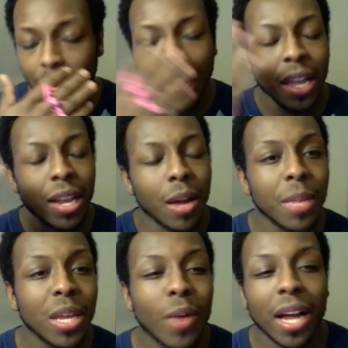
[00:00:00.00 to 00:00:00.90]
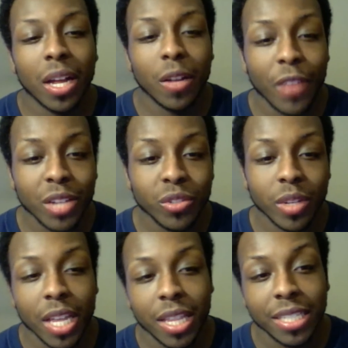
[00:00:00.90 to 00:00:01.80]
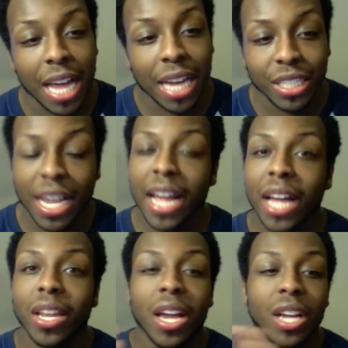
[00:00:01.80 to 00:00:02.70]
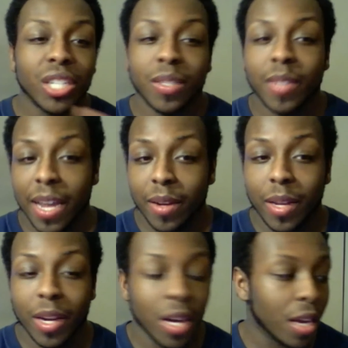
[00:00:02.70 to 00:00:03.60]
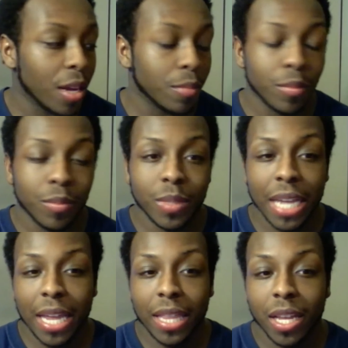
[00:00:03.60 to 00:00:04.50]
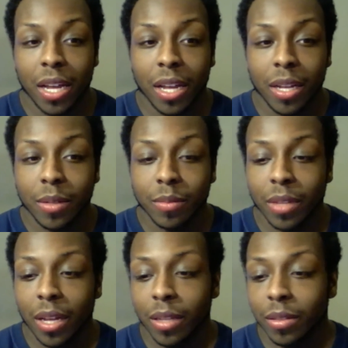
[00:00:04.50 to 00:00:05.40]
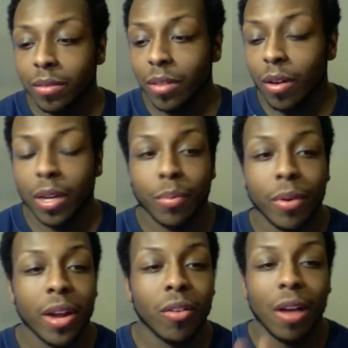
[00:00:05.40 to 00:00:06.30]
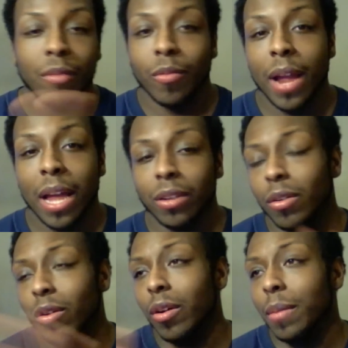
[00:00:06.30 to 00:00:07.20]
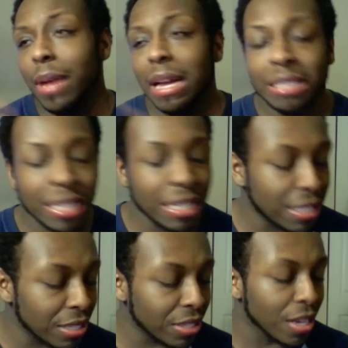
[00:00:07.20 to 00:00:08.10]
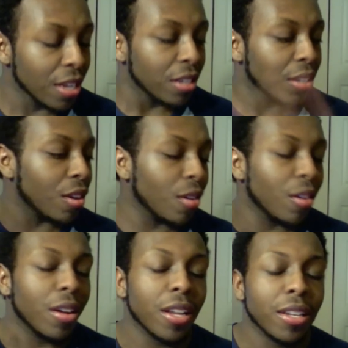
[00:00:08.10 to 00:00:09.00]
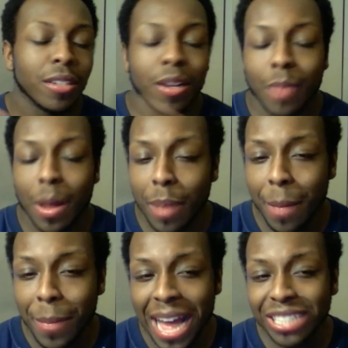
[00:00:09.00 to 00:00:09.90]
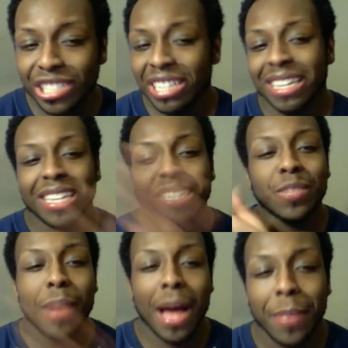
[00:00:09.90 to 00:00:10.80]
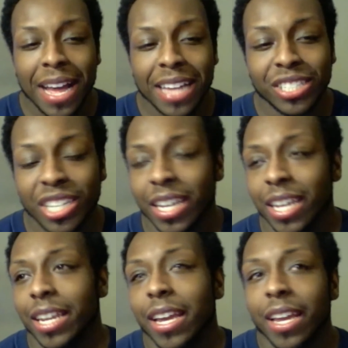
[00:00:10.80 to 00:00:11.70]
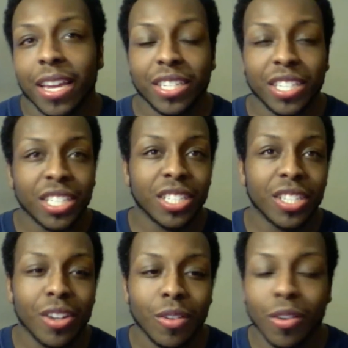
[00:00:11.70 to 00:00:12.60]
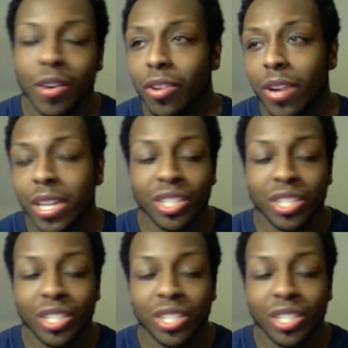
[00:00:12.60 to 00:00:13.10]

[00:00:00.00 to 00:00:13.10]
And uh, meanwhile, Phaedra on the other side of town, she's down there um saying the uh, uh throwing the prayer crop around, Lord my Jesus, Lord my Popeye's chicken, get your Popeye's chicken. And she just, you know, going crazy.